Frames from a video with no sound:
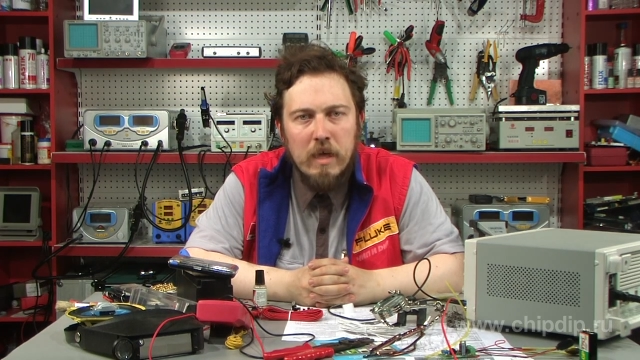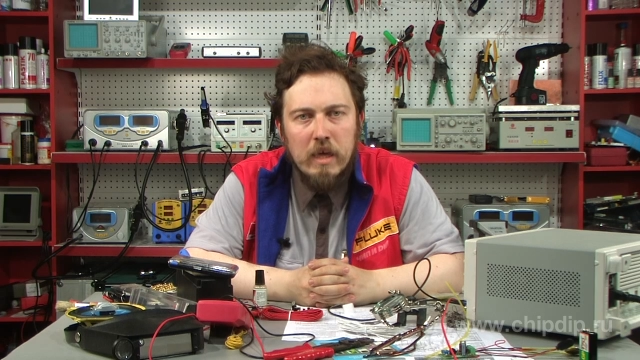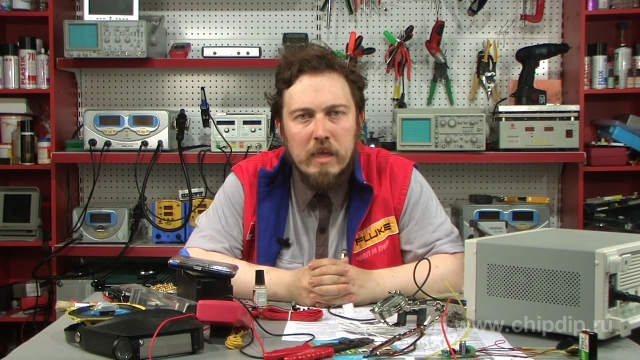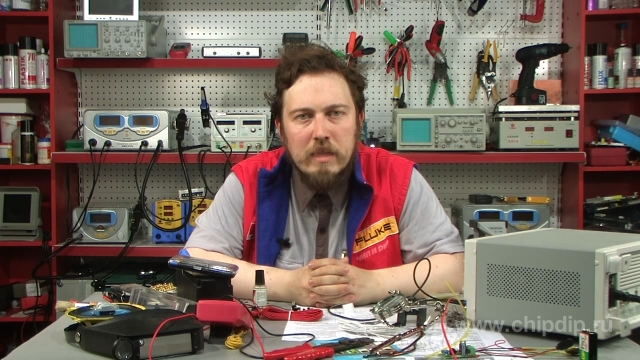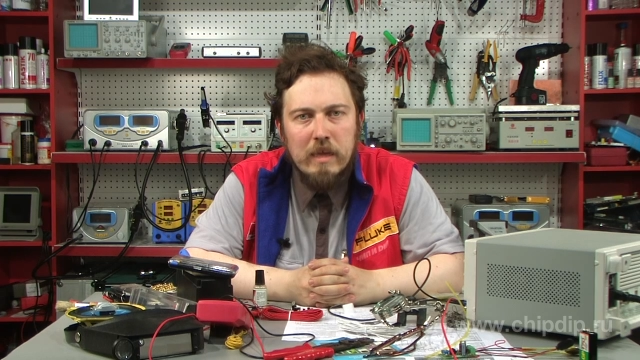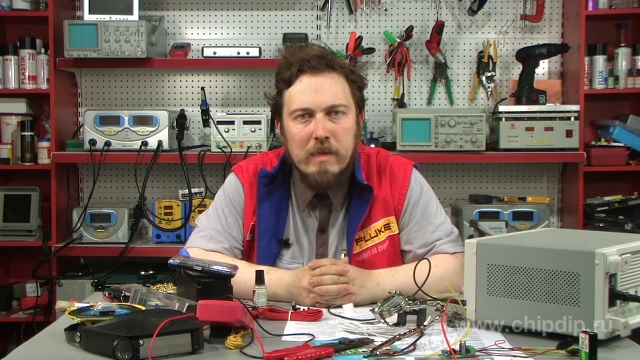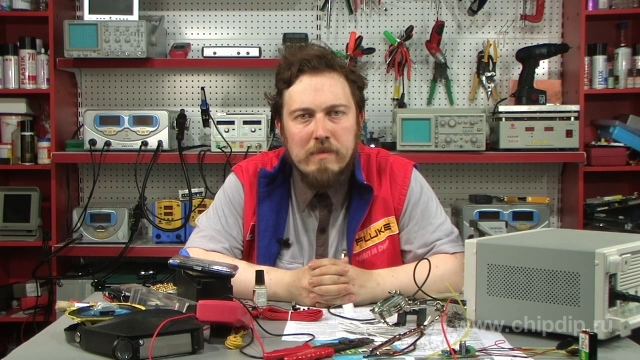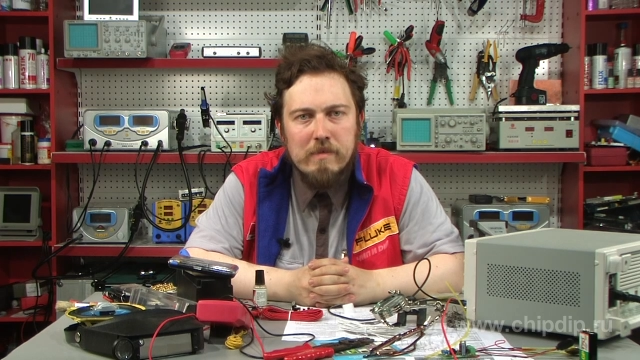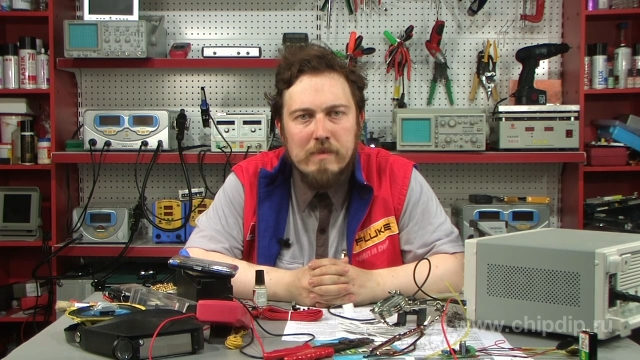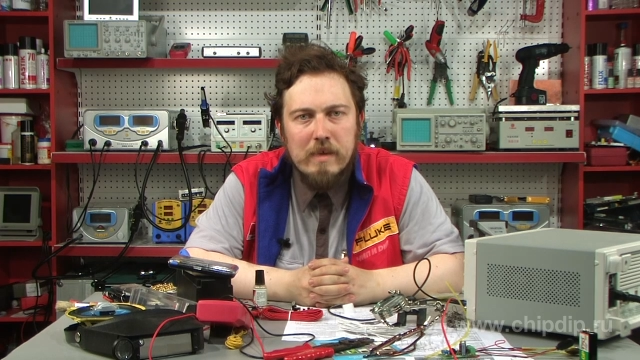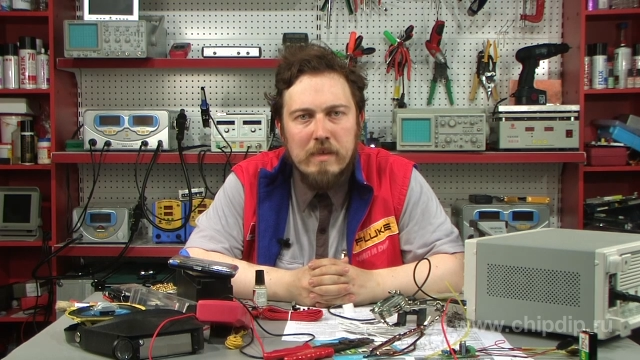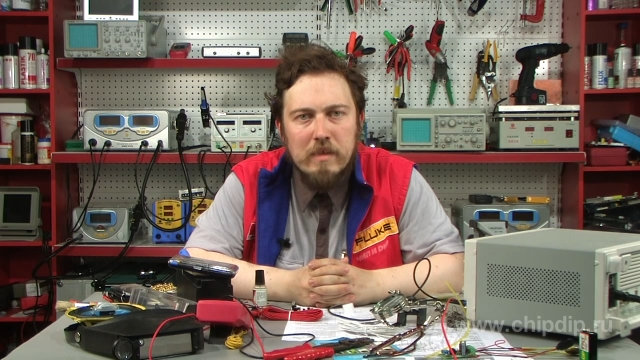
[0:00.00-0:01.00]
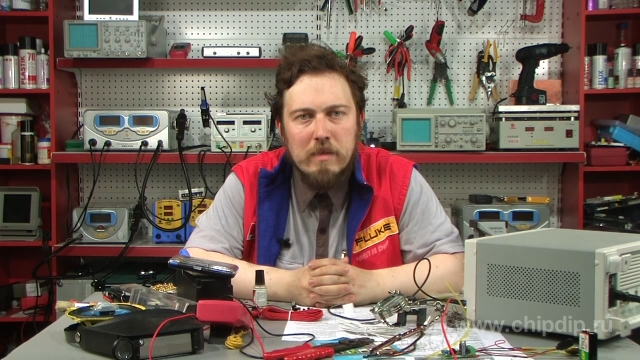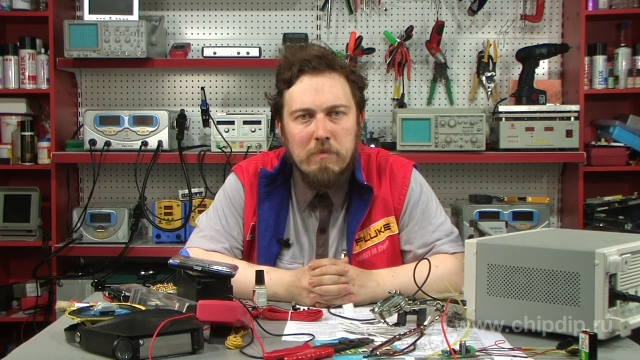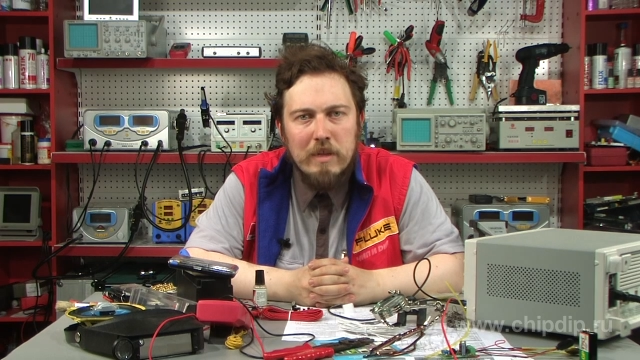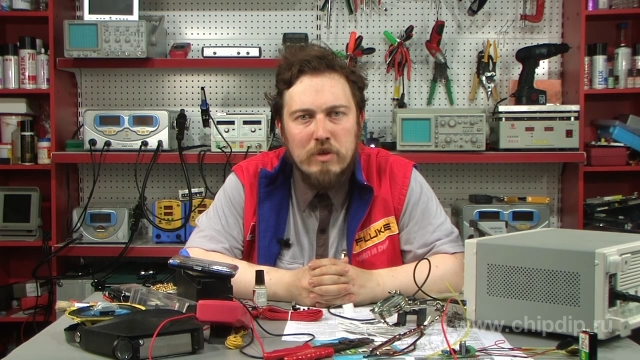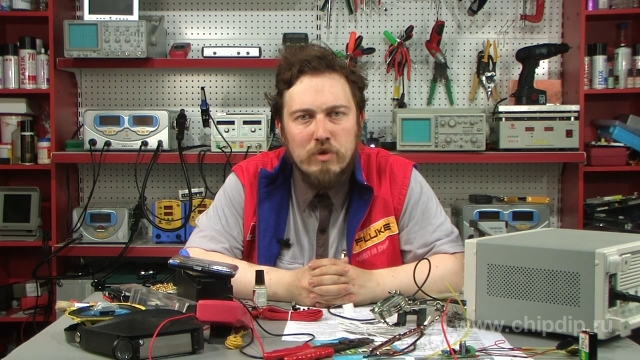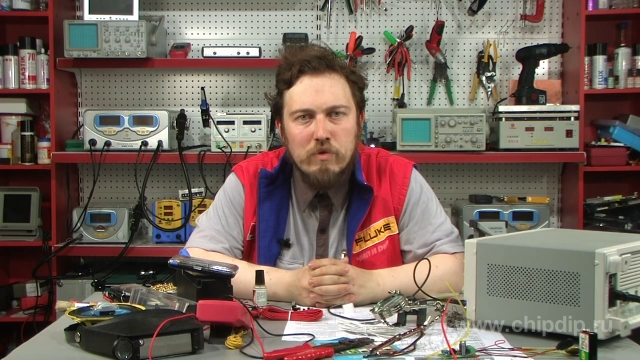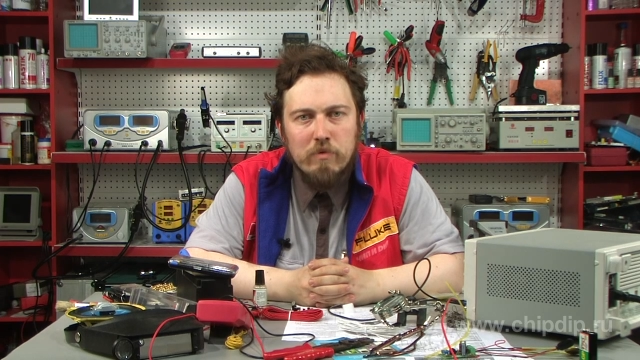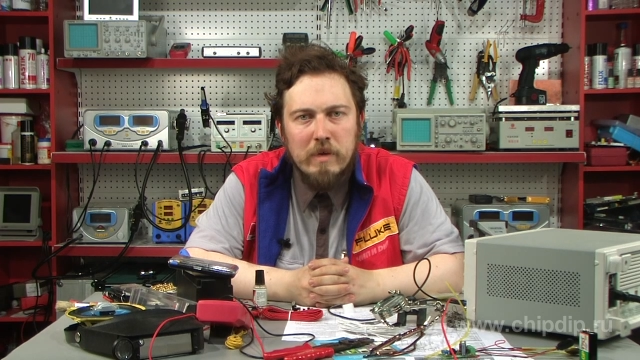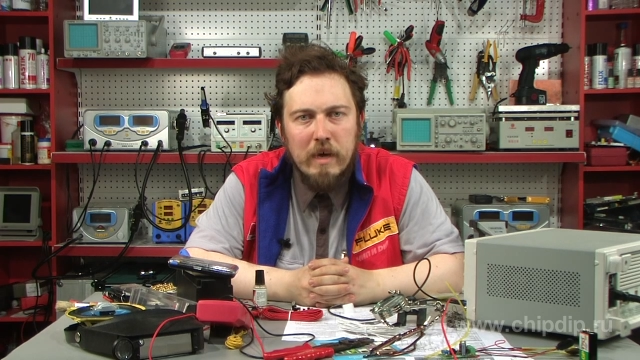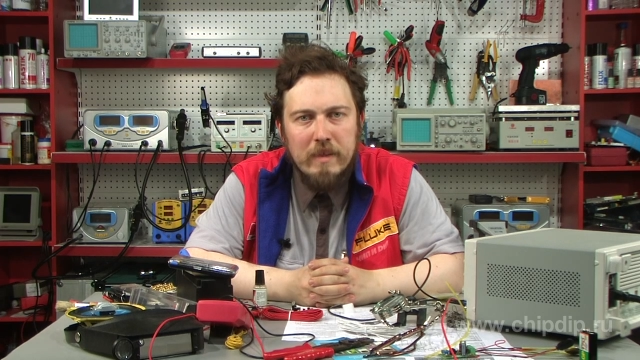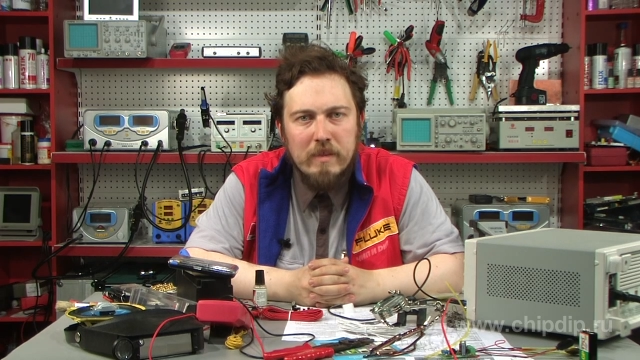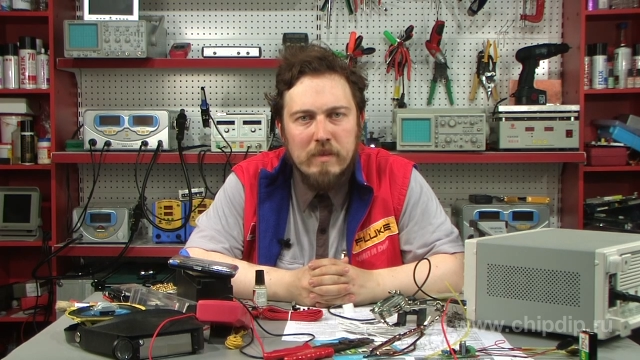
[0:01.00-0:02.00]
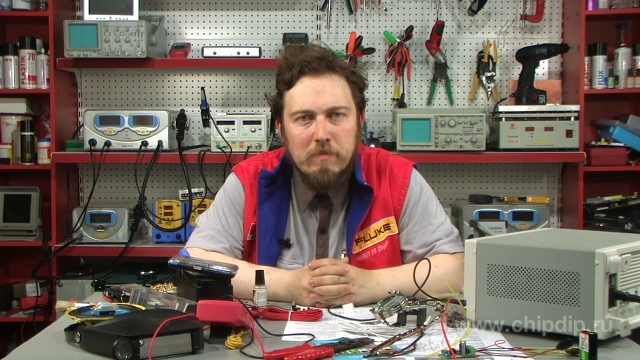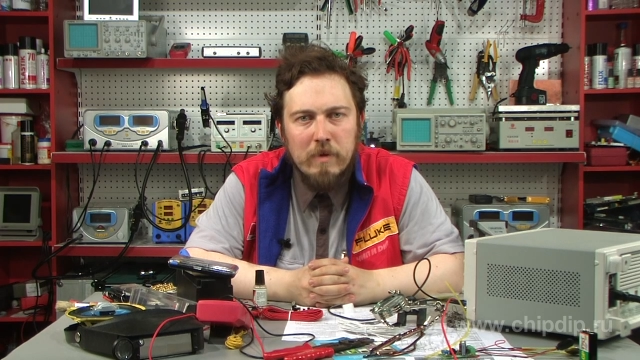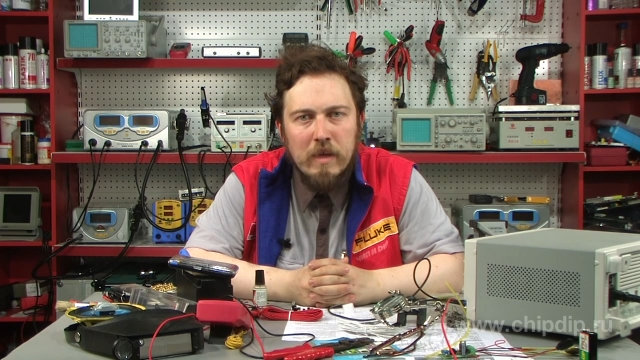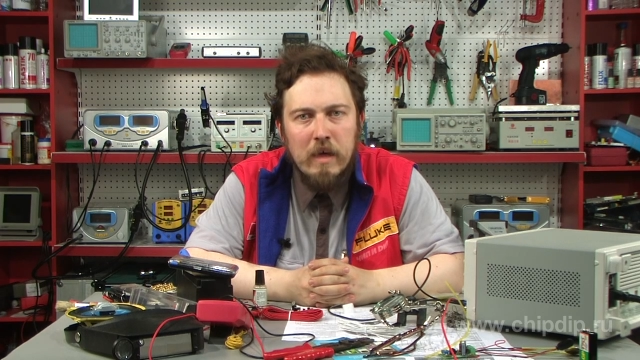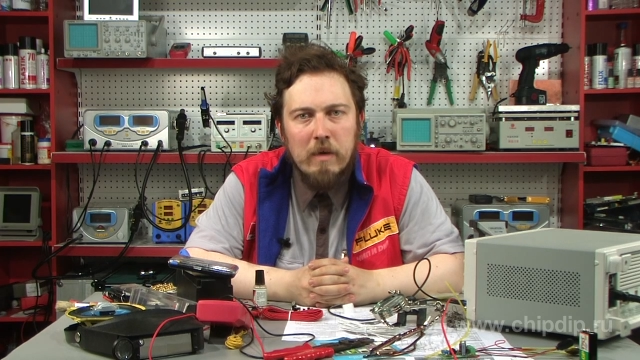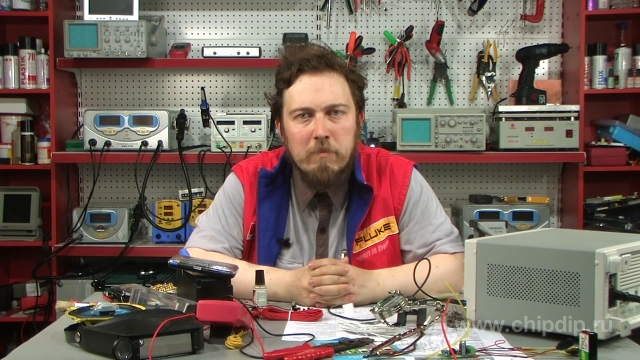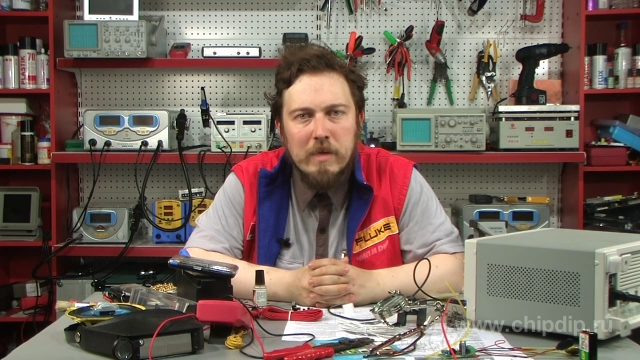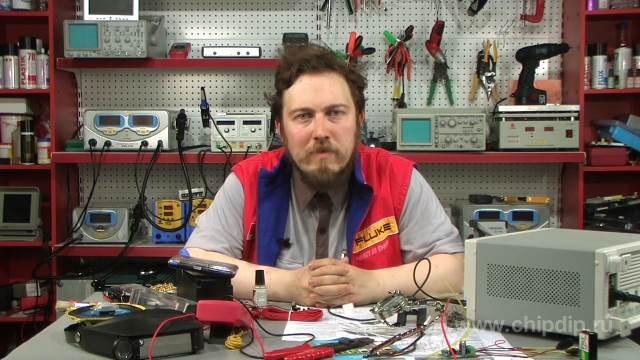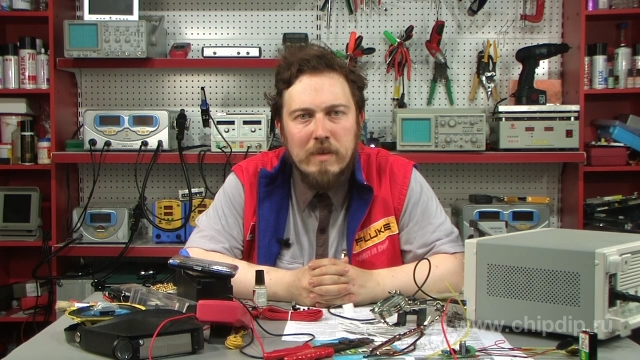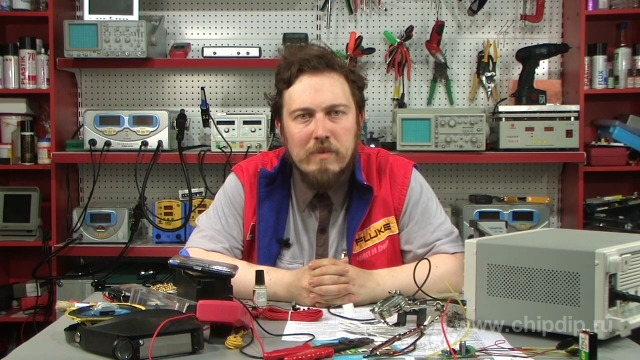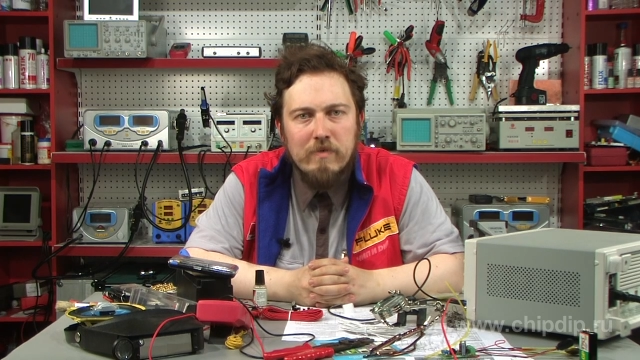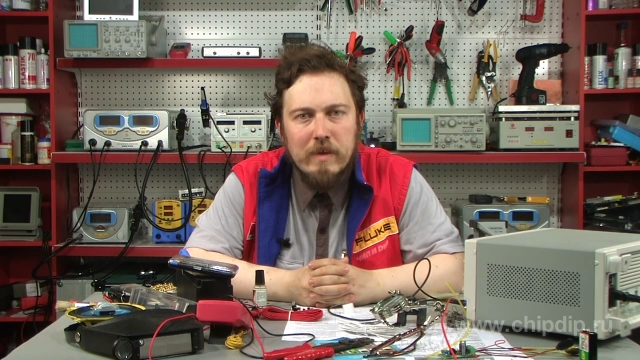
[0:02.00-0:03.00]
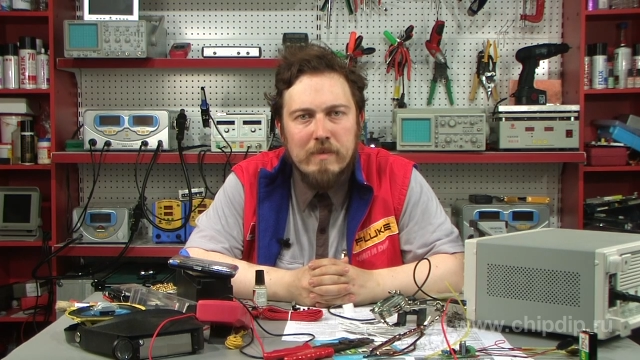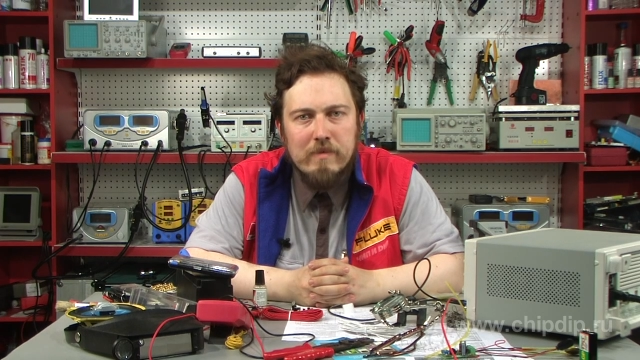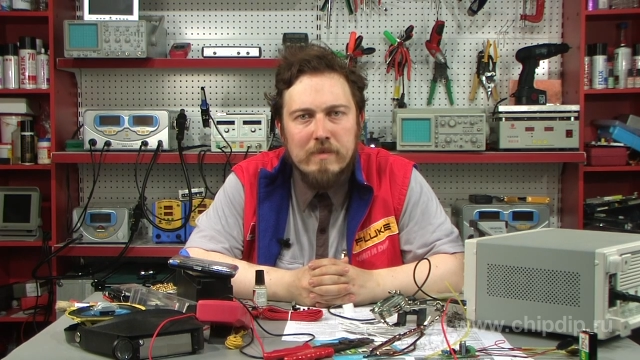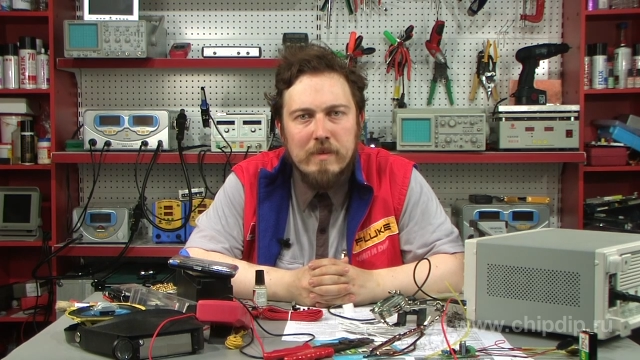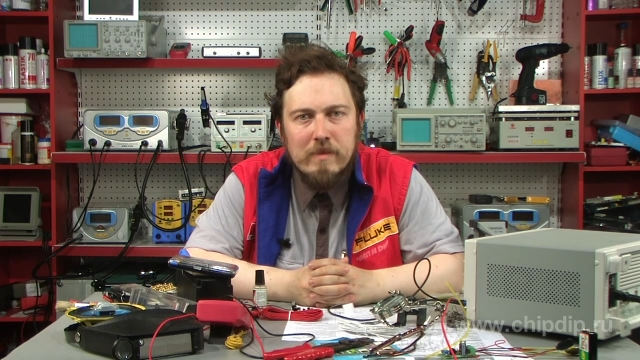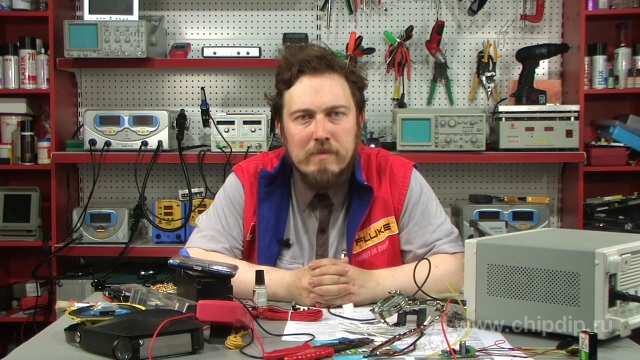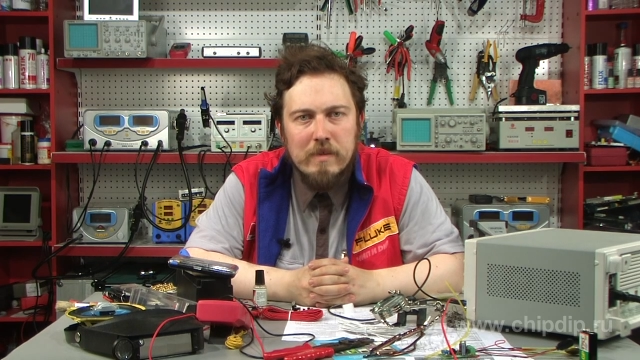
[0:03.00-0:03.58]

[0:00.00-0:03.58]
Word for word: The idea to make a small mechanism appeared in the late 30s.